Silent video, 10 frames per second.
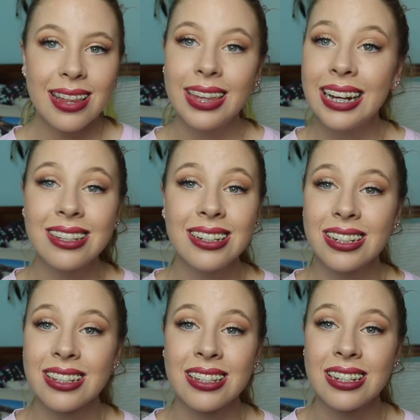Things
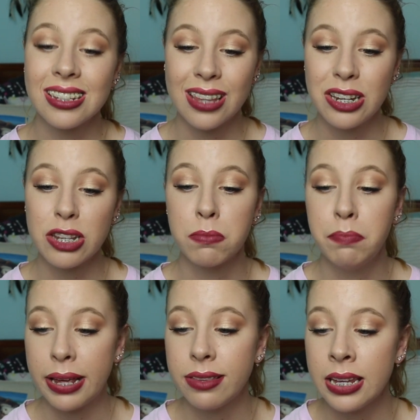are they're just
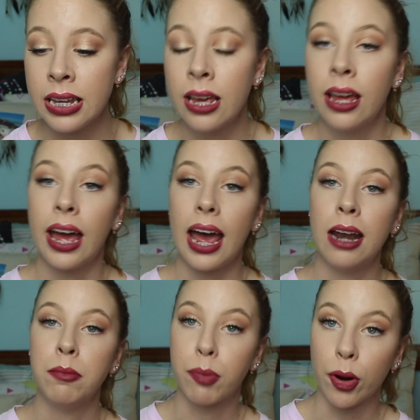messy
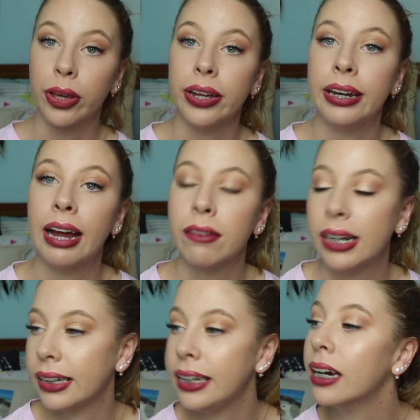and broken
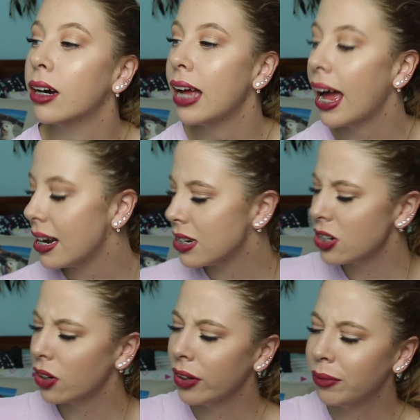around here, and
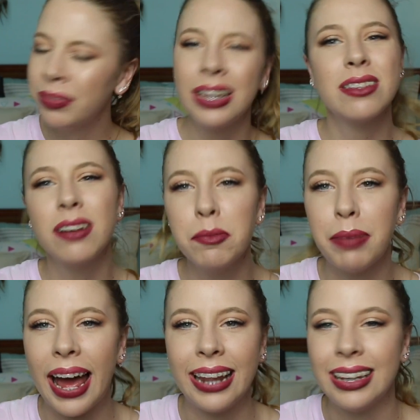you know, it's not a
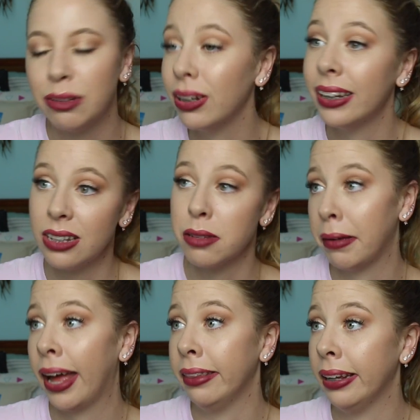bad thing. Well, it is a
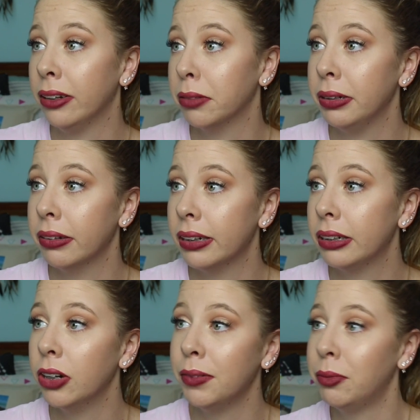bad thing, to be
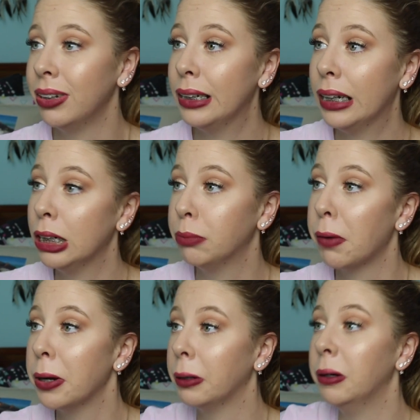honest. No one wants things
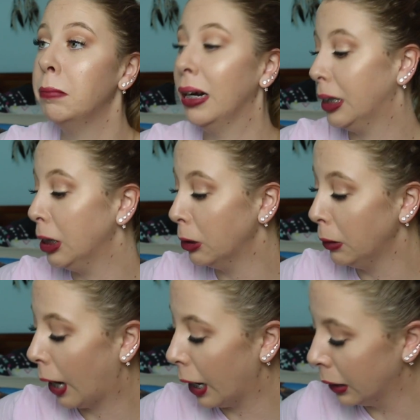broken or messy,
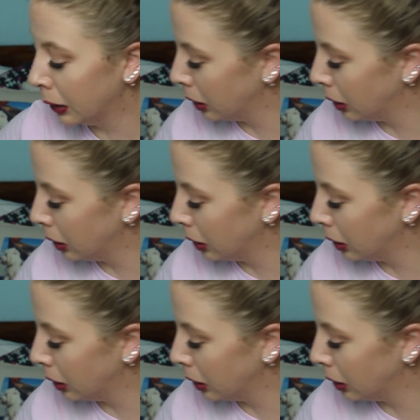do they?